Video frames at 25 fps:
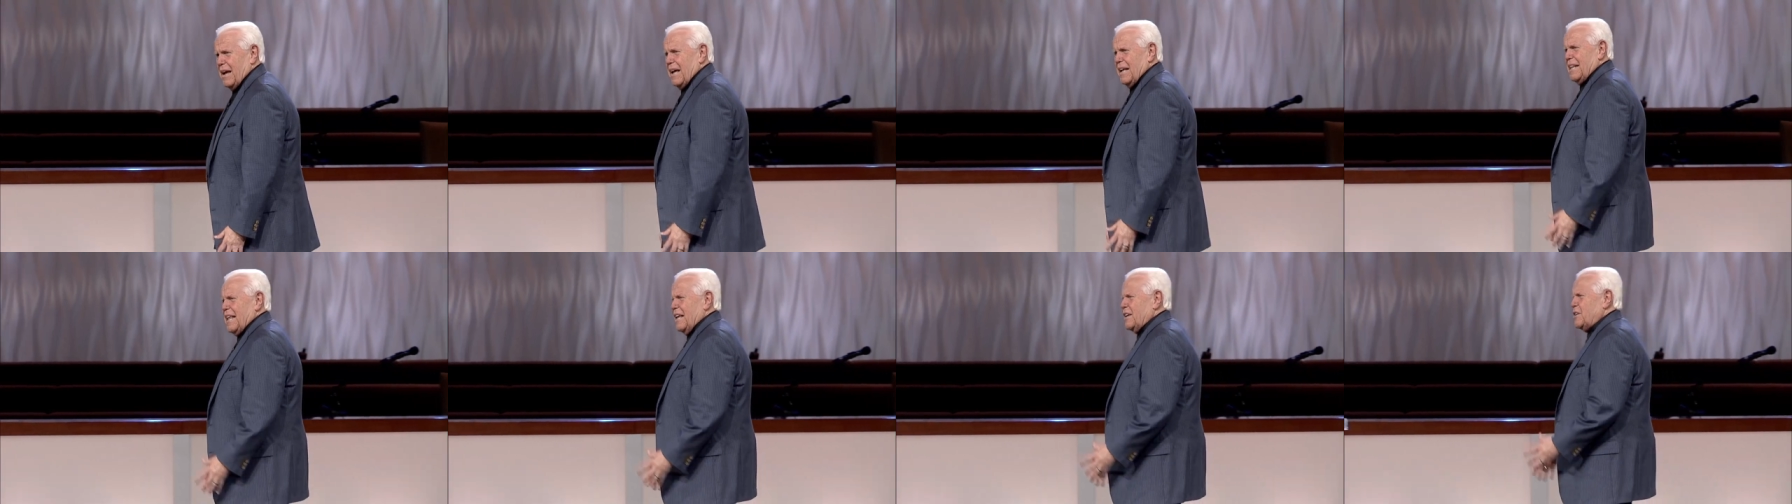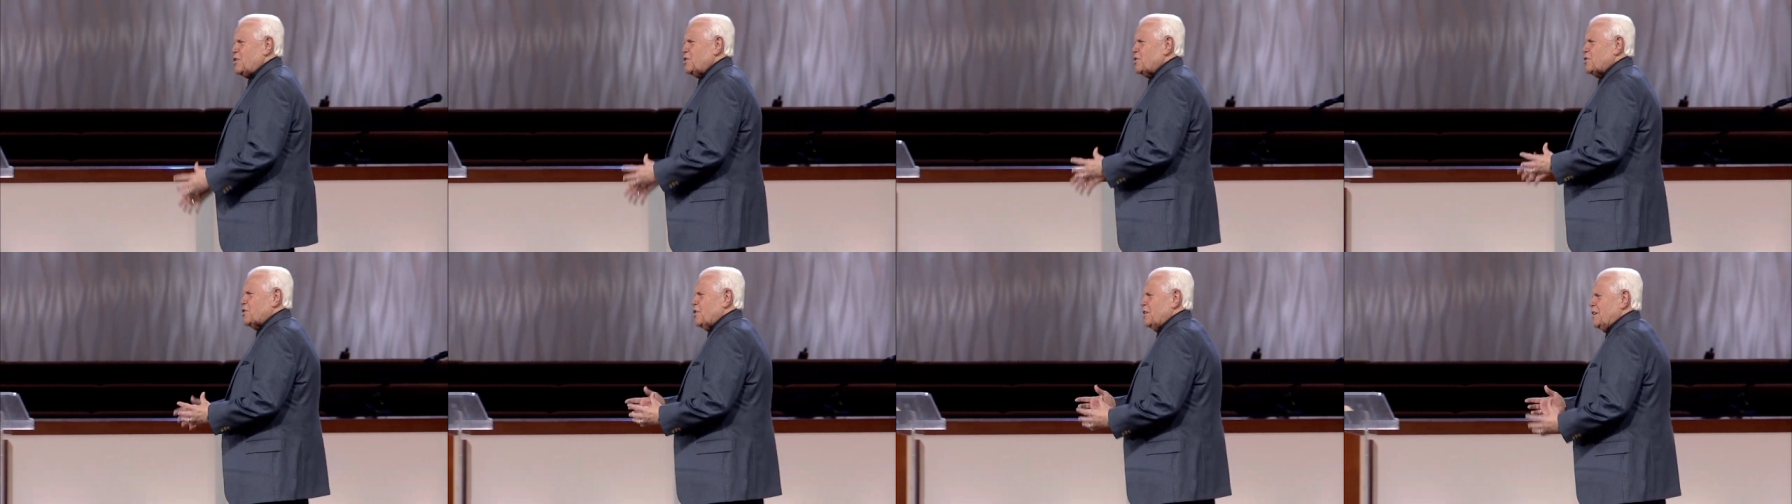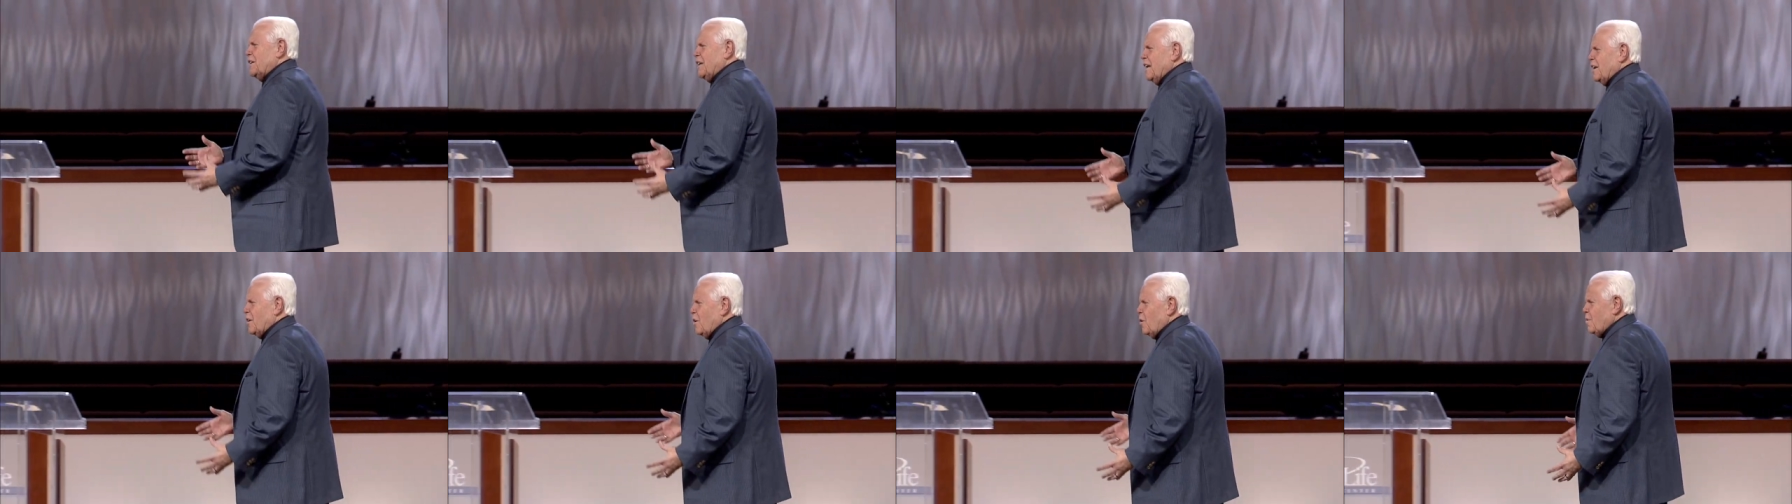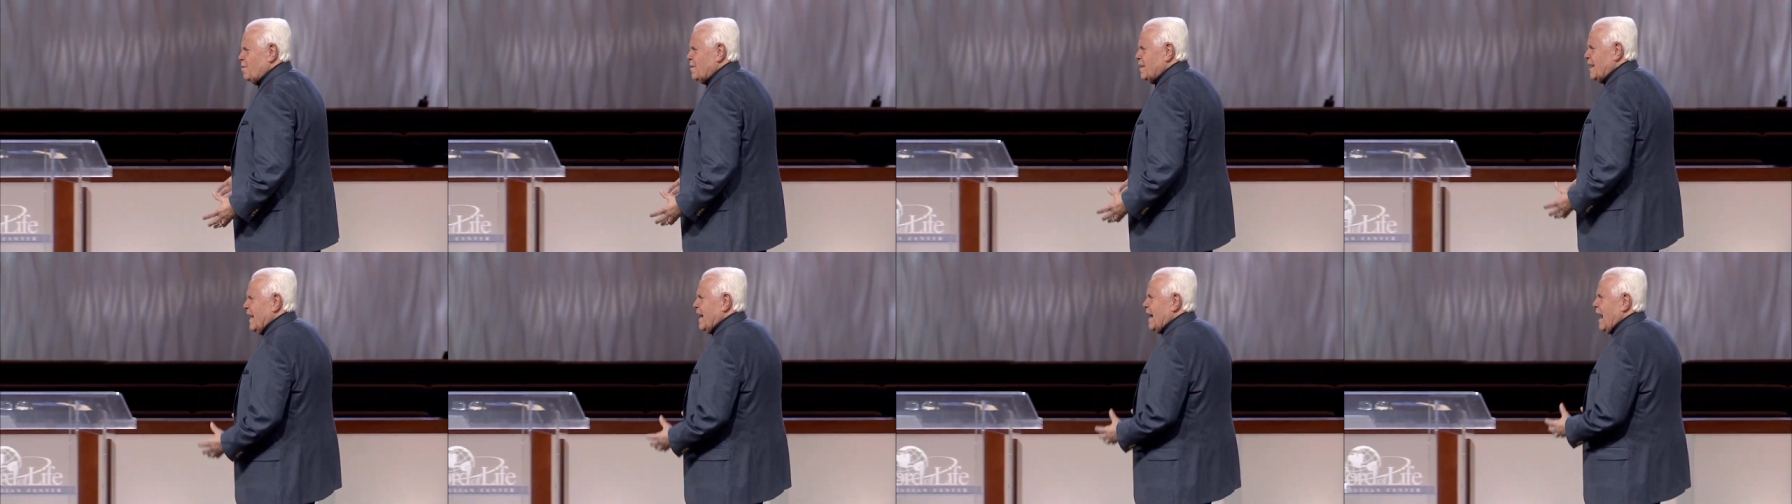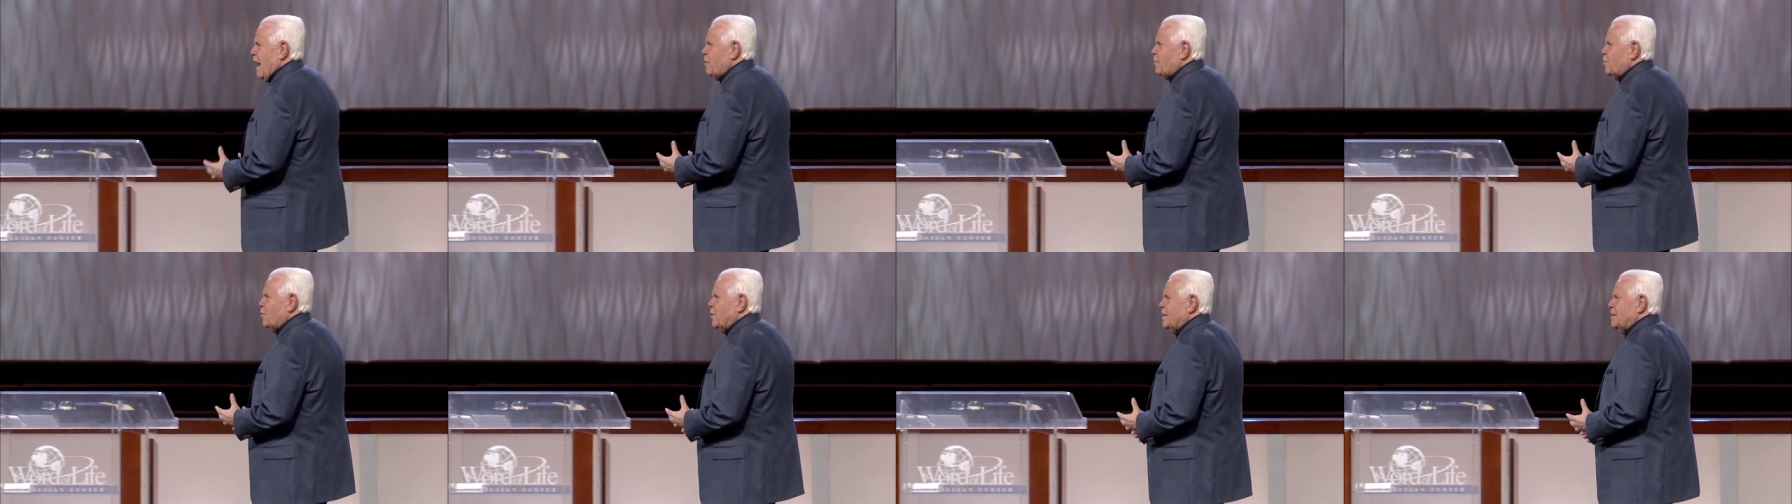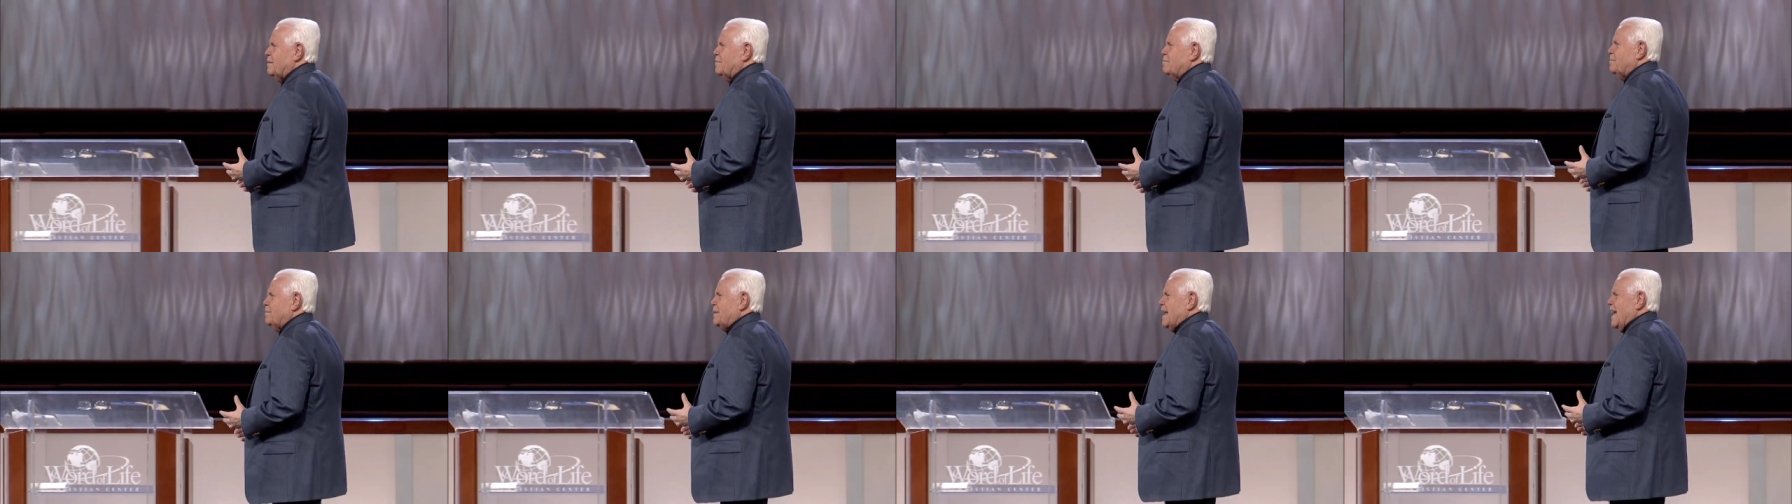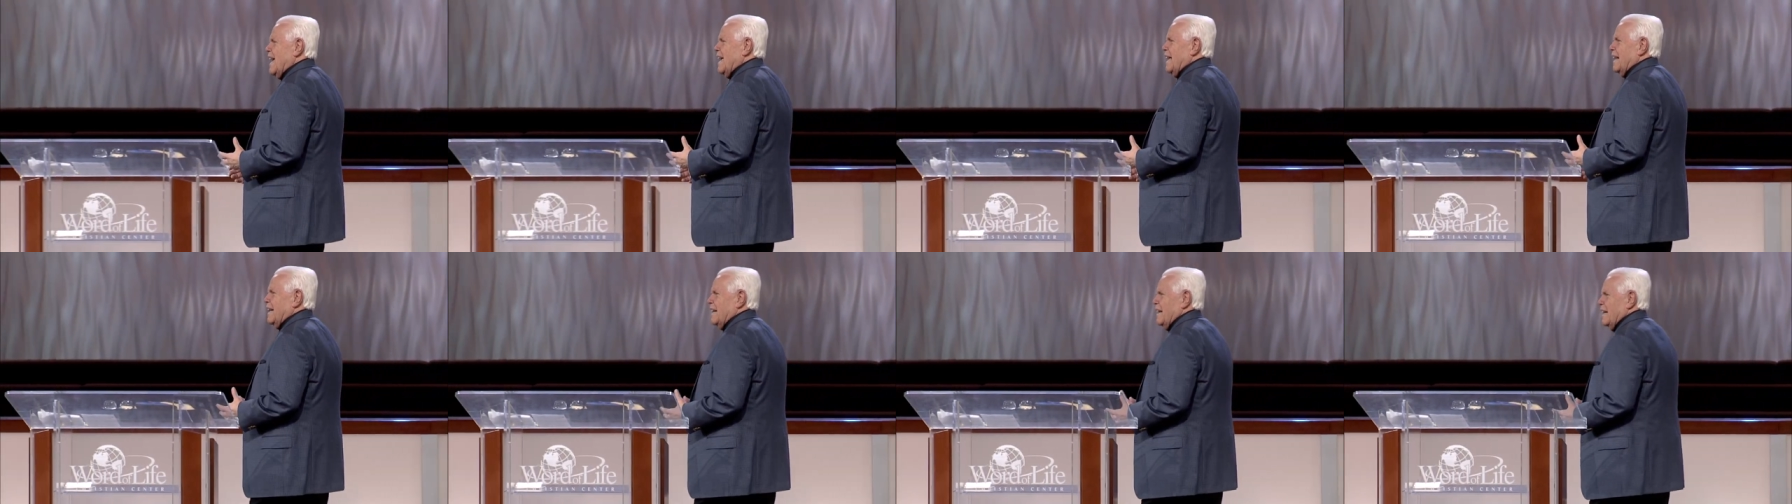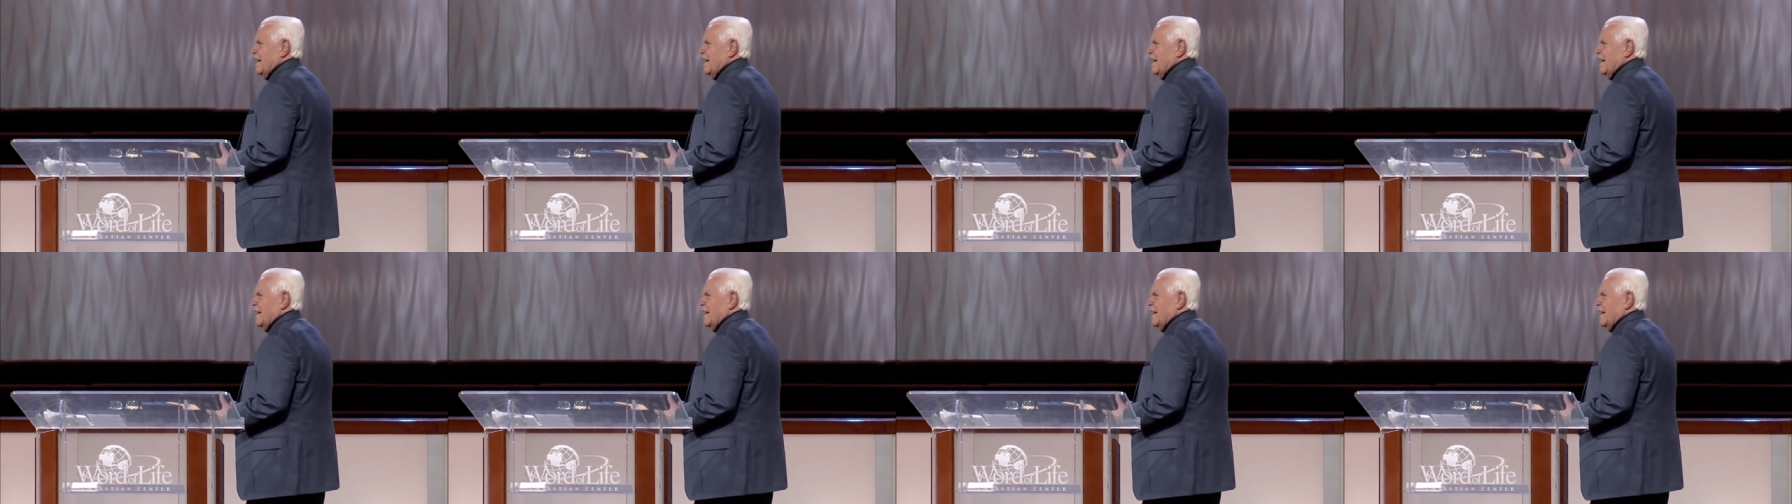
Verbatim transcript: They just couldn't get over that I wouldn't bet.